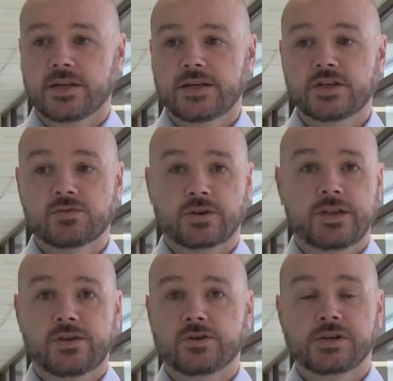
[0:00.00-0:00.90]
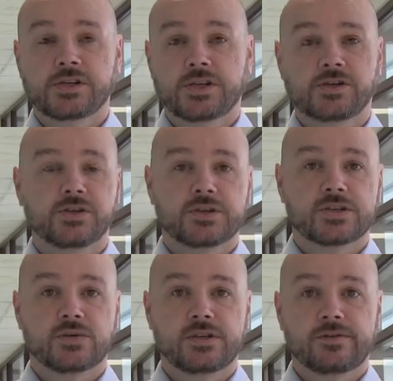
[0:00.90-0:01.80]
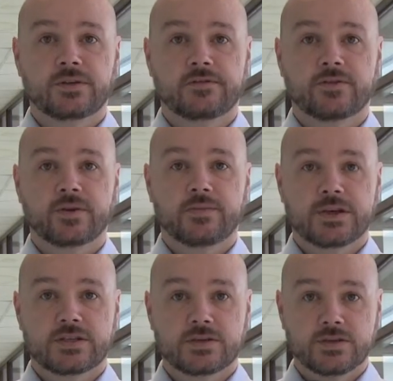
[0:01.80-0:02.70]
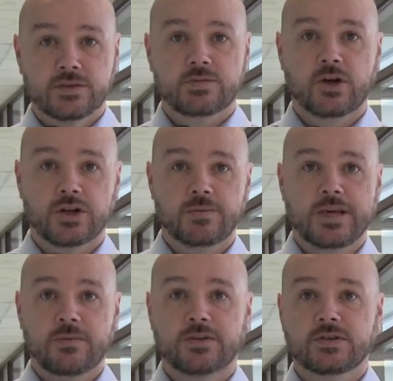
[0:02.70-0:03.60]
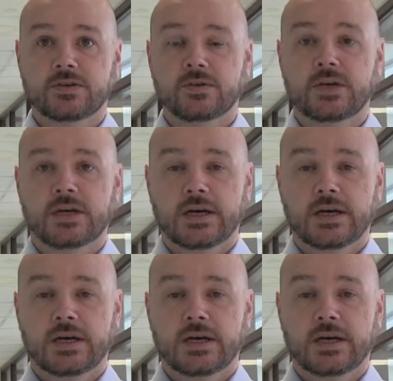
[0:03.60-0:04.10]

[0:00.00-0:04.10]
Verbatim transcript: It's just really the nutrition issue. It's so difficult for them because they're so small to be able to